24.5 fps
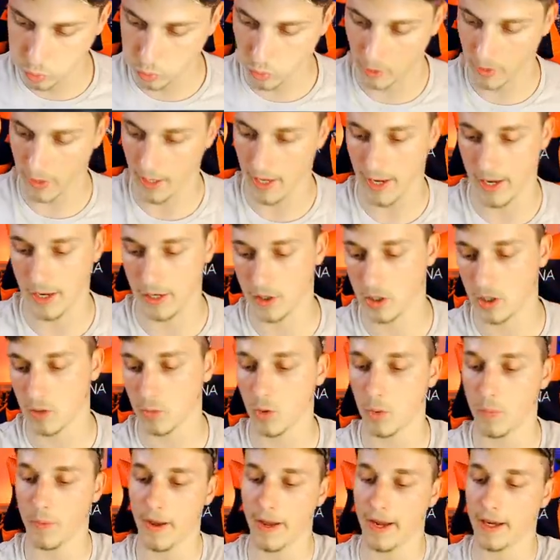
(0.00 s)
Okay, two
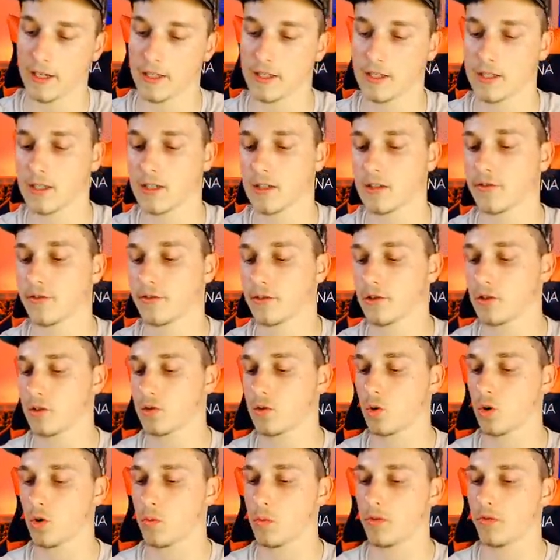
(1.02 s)
more packs.
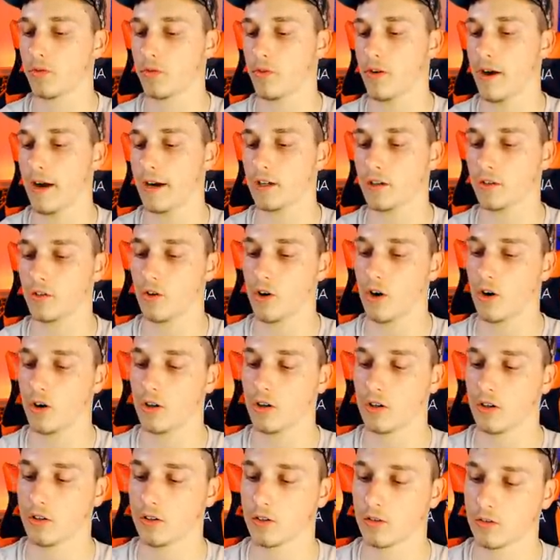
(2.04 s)
Storm of Ragnarok.
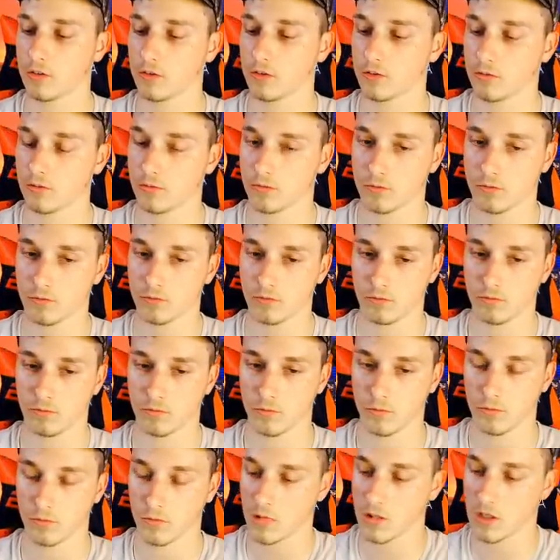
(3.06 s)

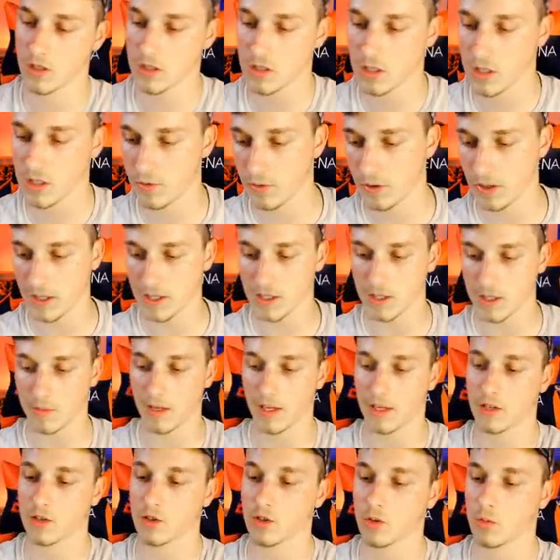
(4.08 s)
See if we can get something
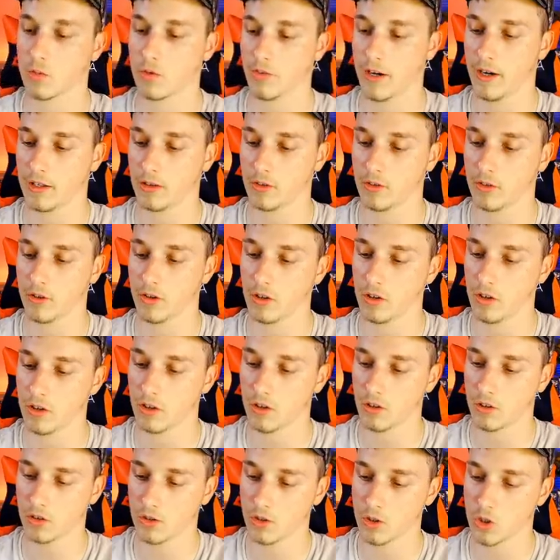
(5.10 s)
out of Storm of Ragnarok.
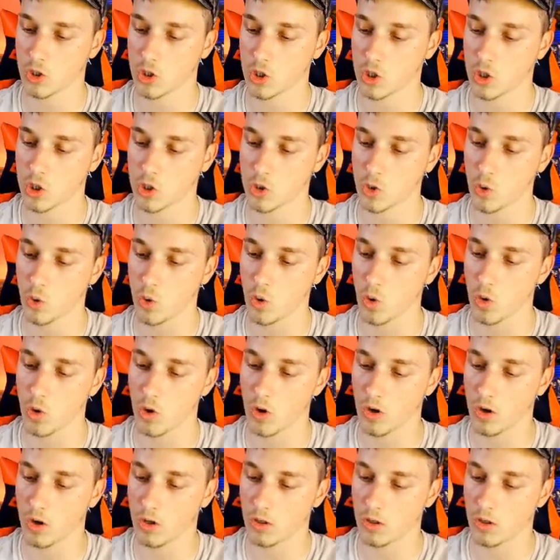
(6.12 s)
Storm.